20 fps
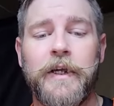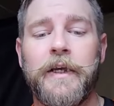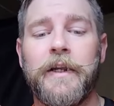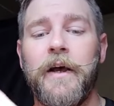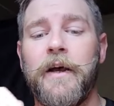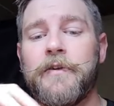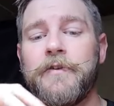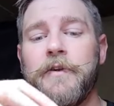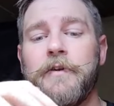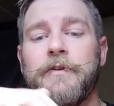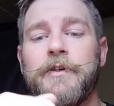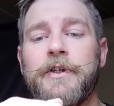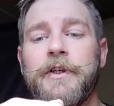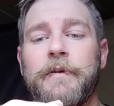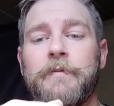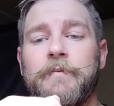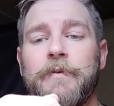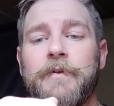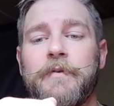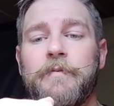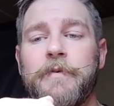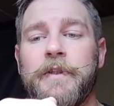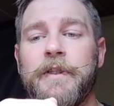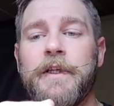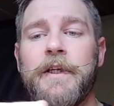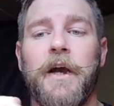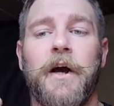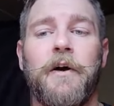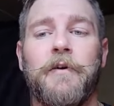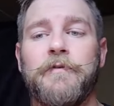It also ships with
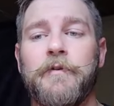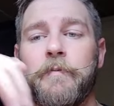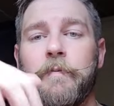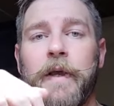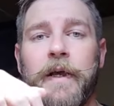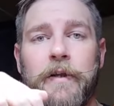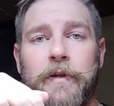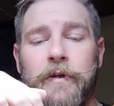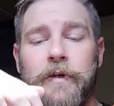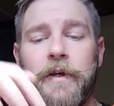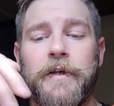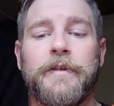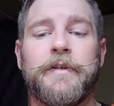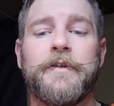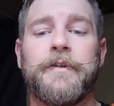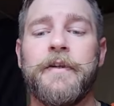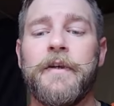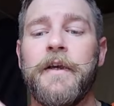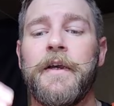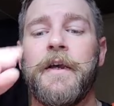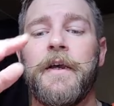the overbelt hooks